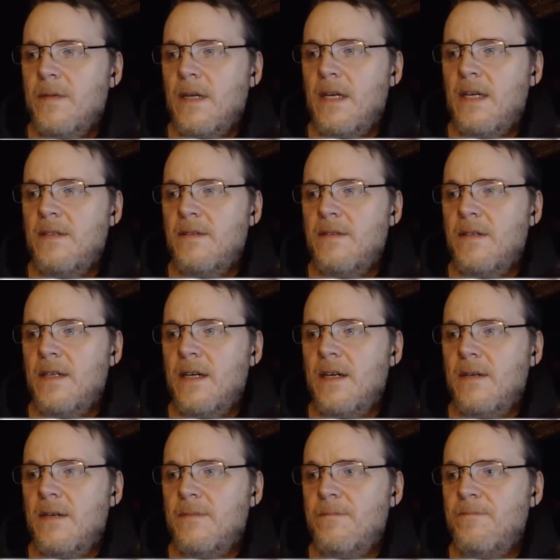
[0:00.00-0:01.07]
Ian,
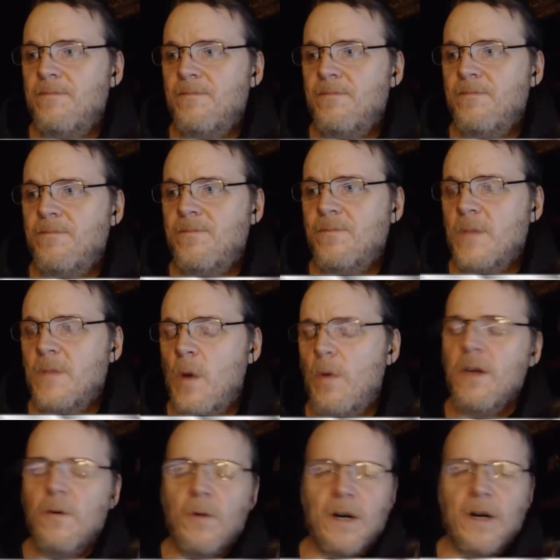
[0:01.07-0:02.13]

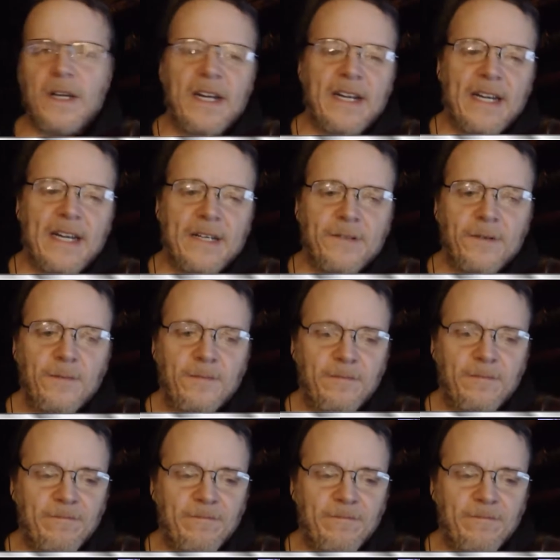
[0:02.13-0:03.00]
what are you working on, Andrew?